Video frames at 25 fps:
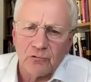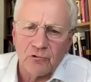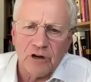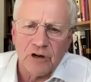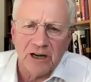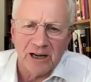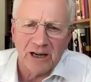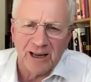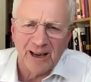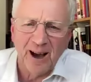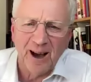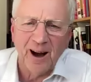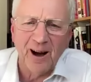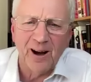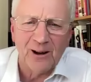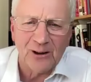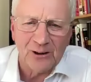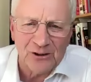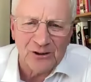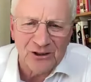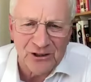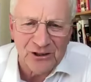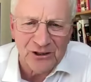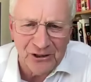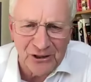really
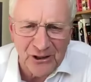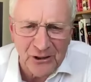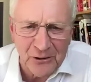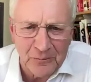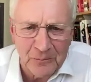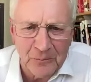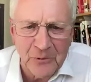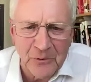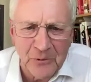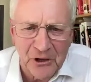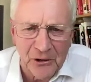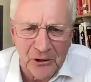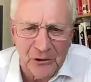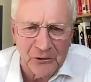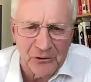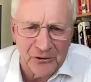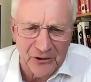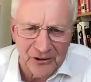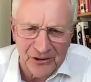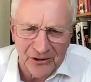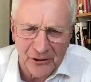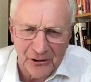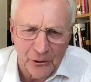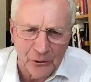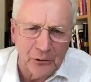hard to
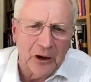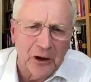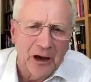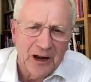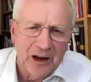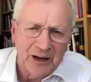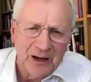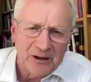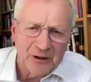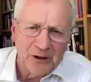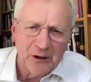compute that you